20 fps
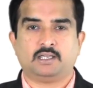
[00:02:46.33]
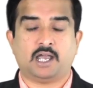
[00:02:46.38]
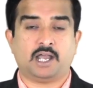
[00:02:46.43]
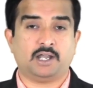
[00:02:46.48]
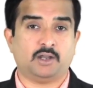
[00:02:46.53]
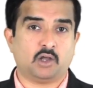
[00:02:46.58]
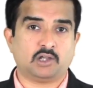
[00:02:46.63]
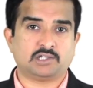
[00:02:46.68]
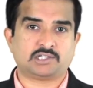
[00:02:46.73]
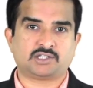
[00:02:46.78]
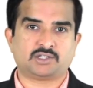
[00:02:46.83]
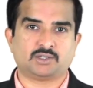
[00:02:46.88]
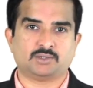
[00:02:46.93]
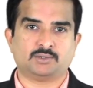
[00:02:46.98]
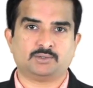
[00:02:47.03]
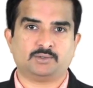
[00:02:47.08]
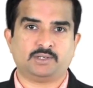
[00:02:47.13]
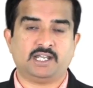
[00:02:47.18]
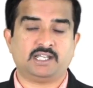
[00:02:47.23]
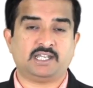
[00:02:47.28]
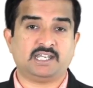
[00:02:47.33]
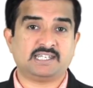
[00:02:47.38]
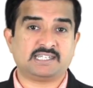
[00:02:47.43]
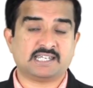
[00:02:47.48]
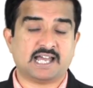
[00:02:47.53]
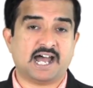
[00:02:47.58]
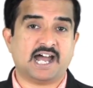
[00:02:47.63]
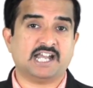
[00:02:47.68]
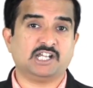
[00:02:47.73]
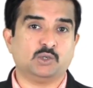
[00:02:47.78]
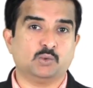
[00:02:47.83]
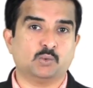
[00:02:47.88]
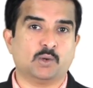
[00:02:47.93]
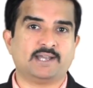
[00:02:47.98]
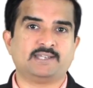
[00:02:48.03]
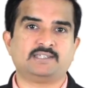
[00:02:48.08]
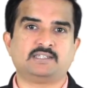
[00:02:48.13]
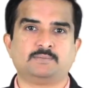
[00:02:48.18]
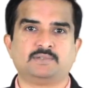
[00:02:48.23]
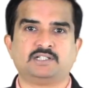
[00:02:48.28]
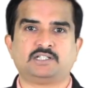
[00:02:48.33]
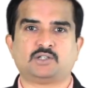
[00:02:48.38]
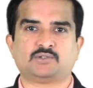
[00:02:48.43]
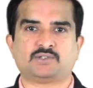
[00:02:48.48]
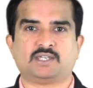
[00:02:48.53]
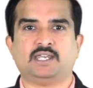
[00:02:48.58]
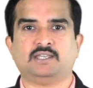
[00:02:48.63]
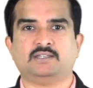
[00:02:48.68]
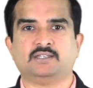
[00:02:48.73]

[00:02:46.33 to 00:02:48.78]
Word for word: And also, it is advisable to say